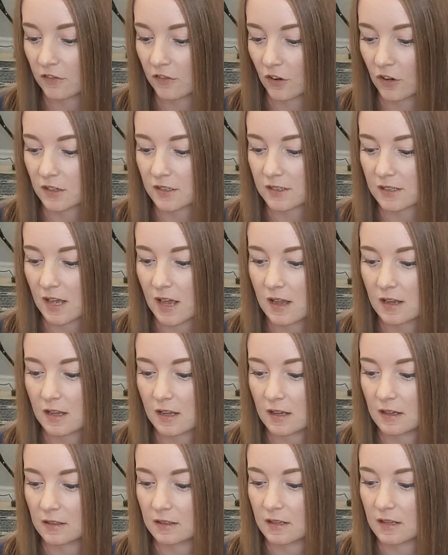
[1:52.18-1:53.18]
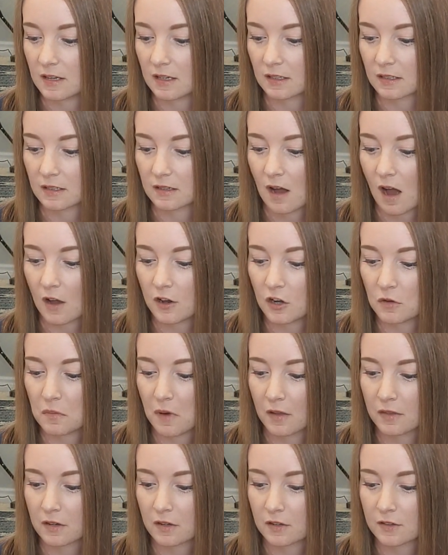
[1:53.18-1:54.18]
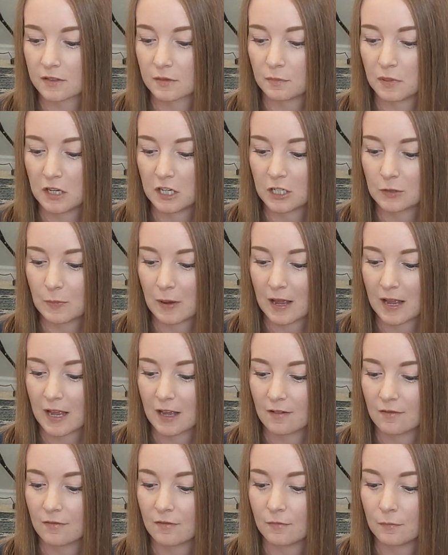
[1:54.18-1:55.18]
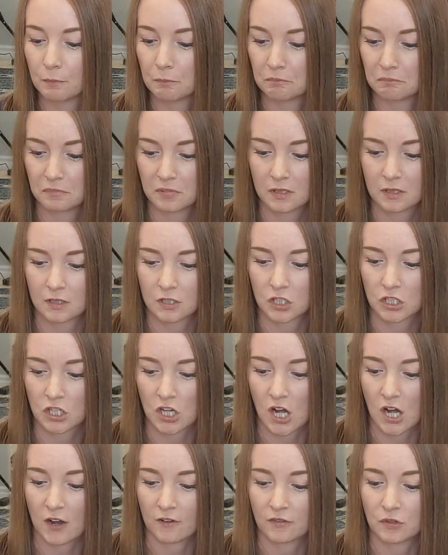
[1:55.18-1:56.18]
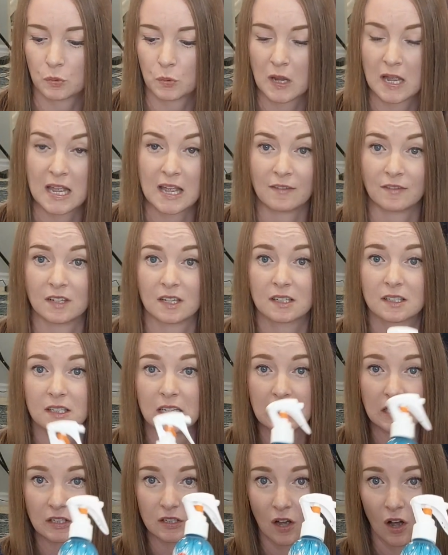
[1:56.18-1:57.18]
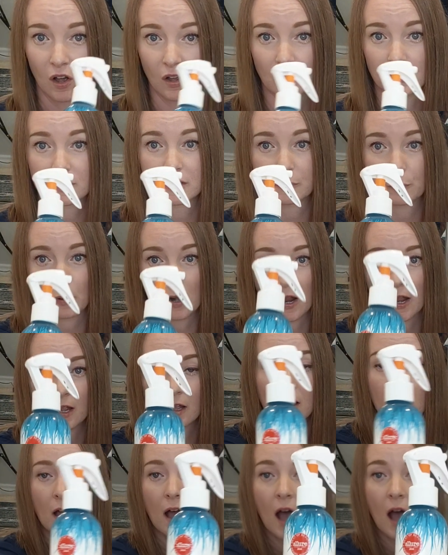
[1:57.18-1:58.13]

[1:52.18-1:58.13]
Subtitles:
first thing is this Not Your Mother's Beach Babe Soft Waves Sea Salt Spray.